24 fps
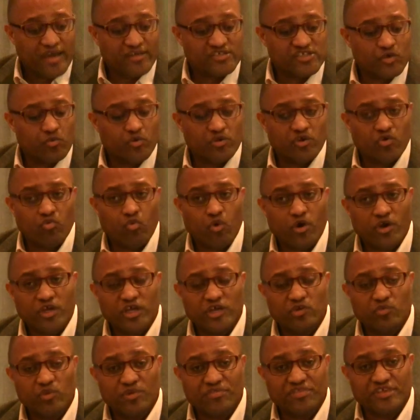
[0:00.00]
And so when you're
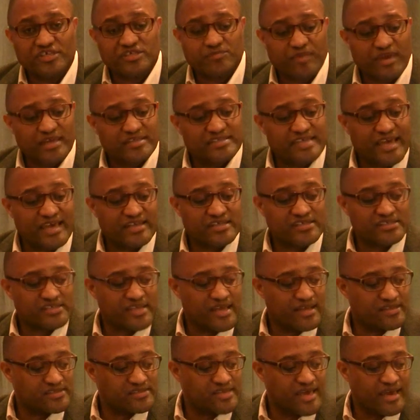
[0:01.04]
working with these big data
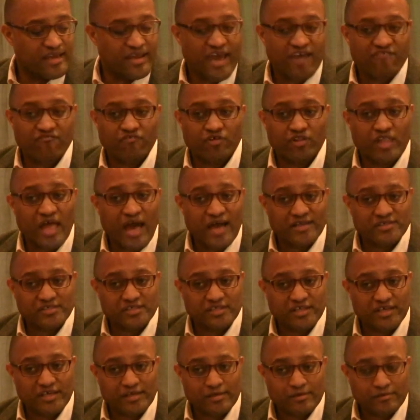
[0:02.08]
sets that have
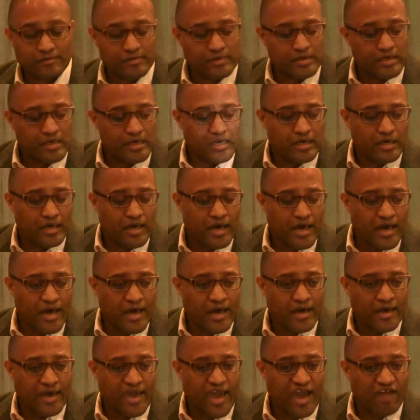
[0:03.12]
velocity,
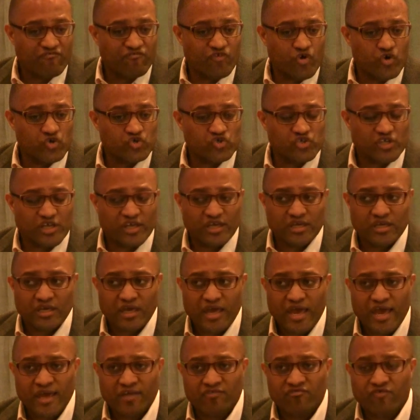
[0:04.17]
have versioning
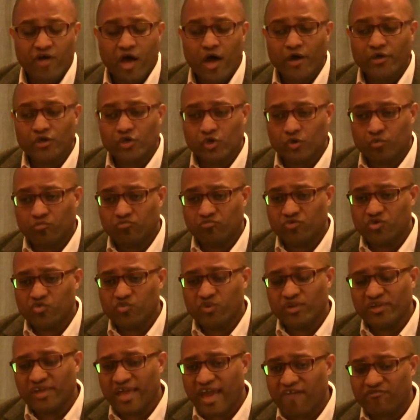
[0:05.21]
and volume, you
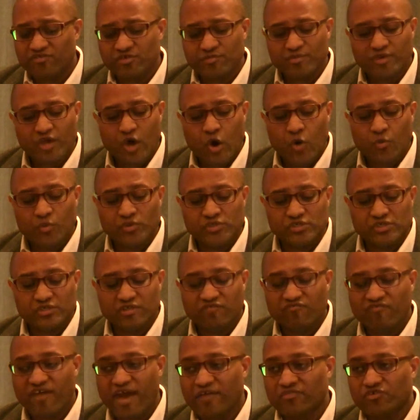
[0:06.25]
really have to be open to
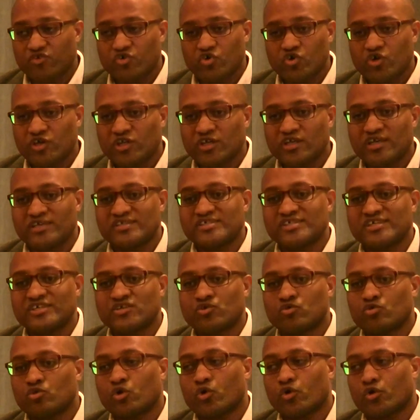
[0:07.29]
the fact that you're going to
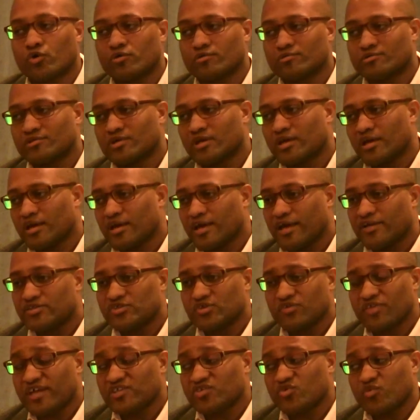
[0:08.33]
continue to learn. And
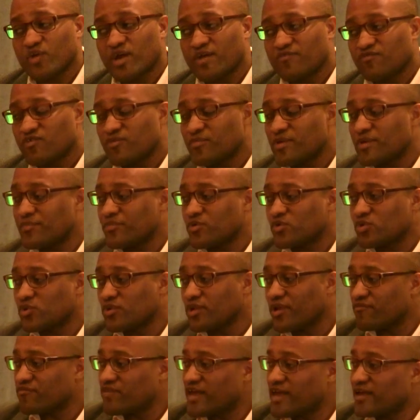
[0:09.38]
so that's great for people who
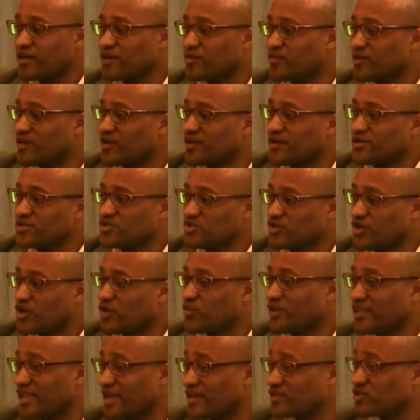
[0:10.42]
love data, because
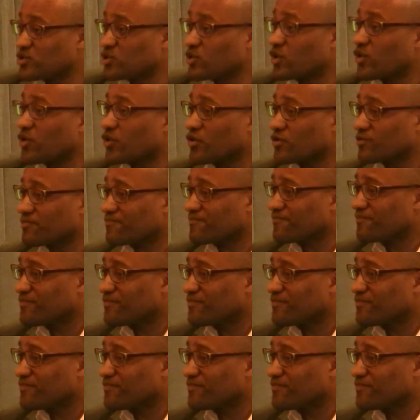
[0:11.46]
we like to learn.